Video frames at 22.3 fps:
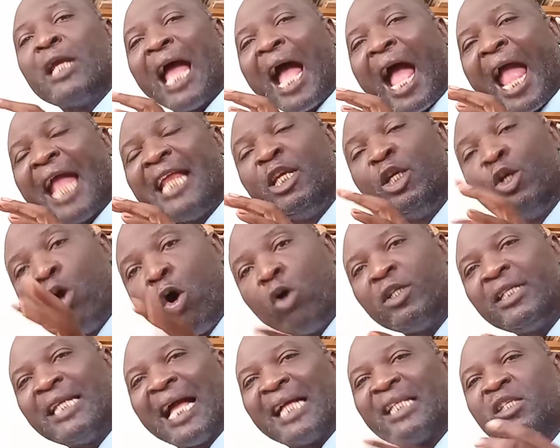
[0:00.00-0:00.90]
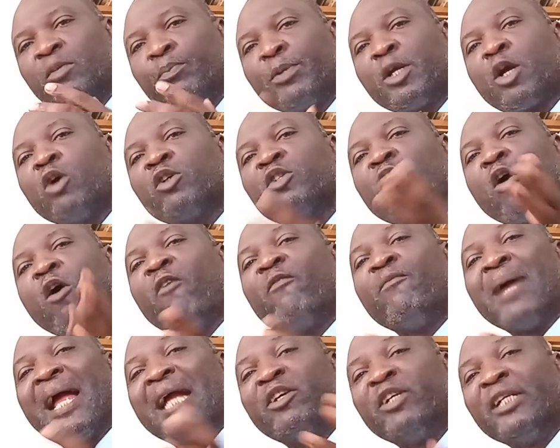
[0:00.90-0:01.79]
I know that because
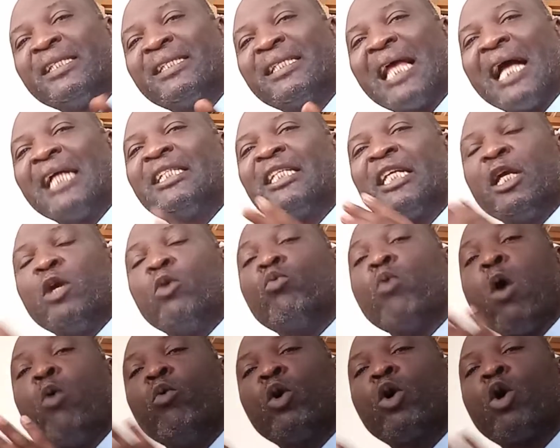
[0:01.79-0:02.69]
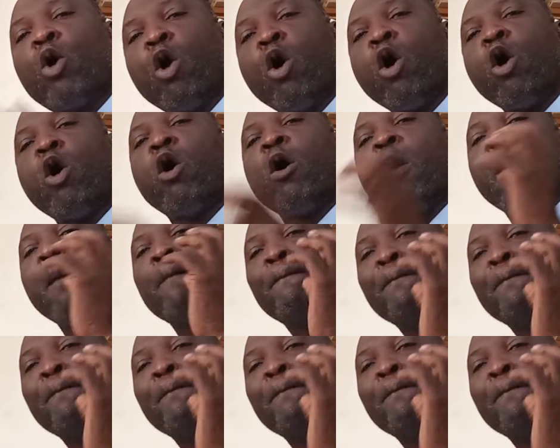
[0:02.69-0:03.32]
of my research in what we call